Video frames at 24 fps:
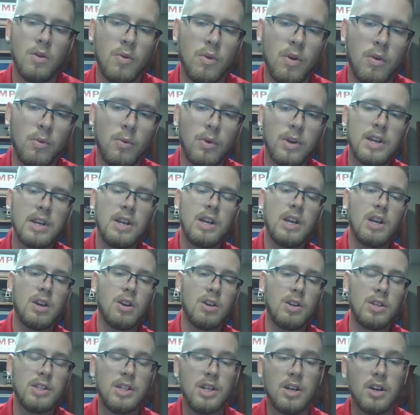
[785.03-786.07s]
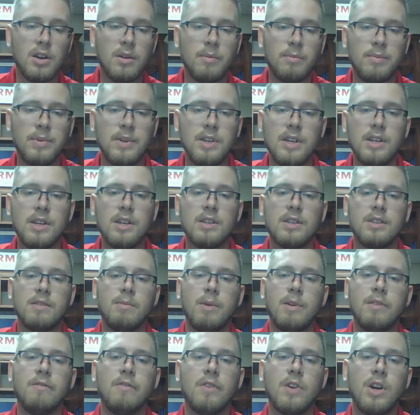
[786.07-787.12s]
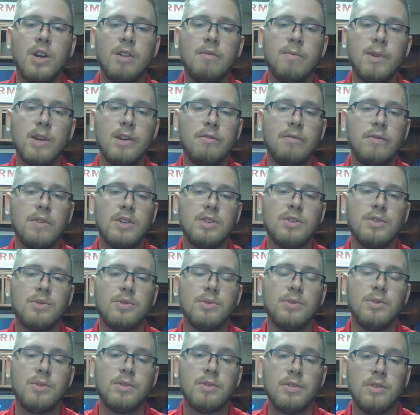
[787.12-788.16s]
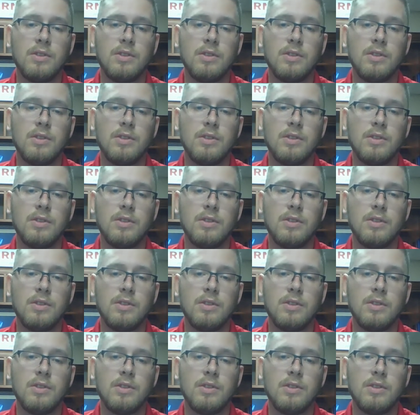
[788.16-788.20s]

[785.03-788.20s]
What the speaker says: Working here at DRMP has been very beneficial,